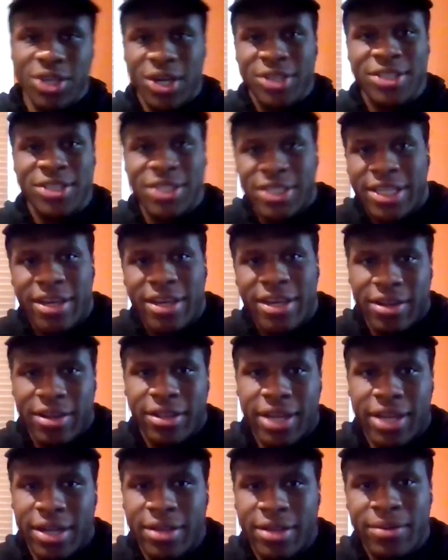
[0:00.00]
Austin, South
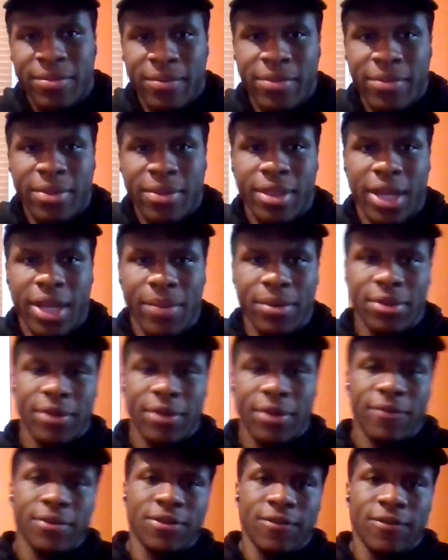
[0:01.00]
Carolina. I'm a
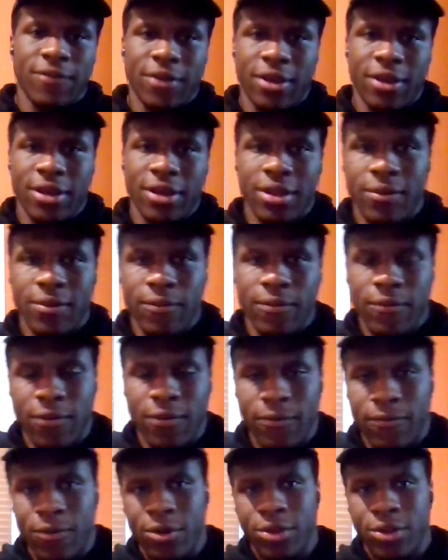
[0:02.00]
defensive end
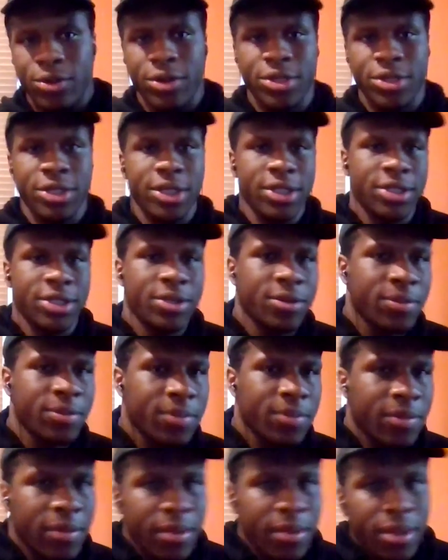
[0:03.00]
from Fort Dorchester.
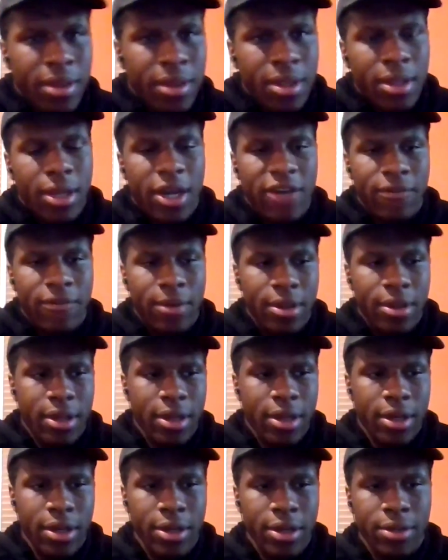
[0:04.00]
I've been
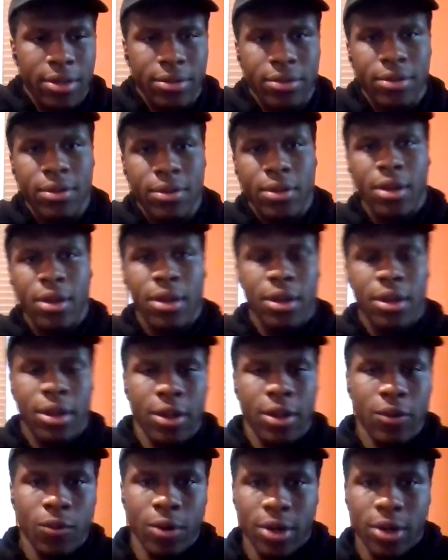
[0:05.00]

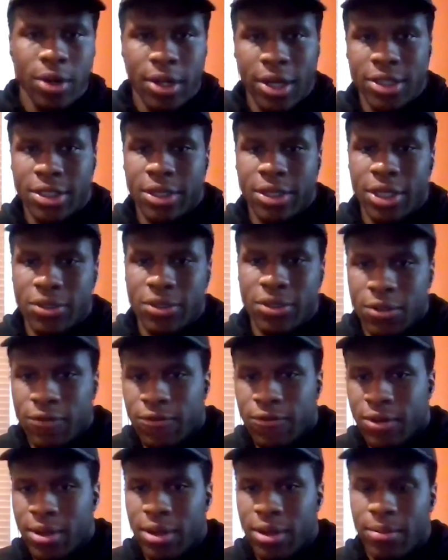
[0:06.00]
getting workout schedules
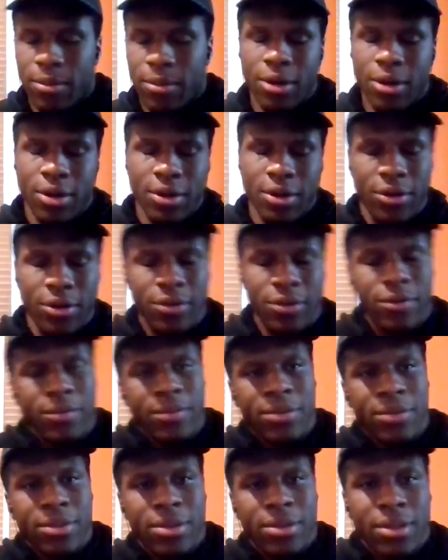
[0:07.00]
from Marco.
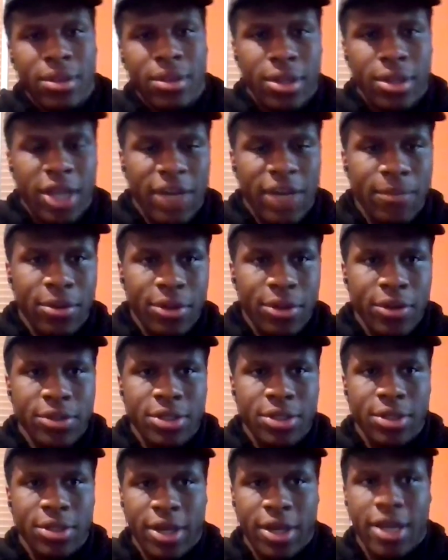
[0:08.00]
I've been
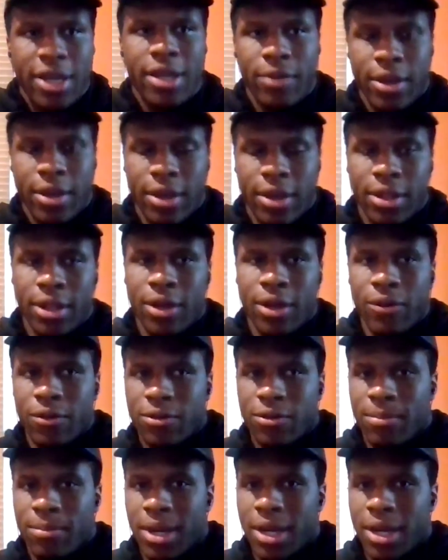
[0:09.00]
using that along
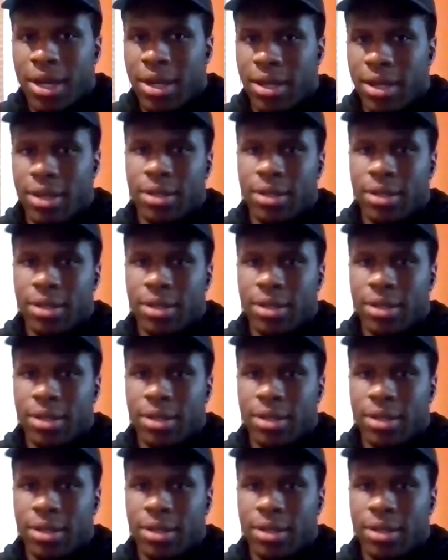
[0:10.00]
with my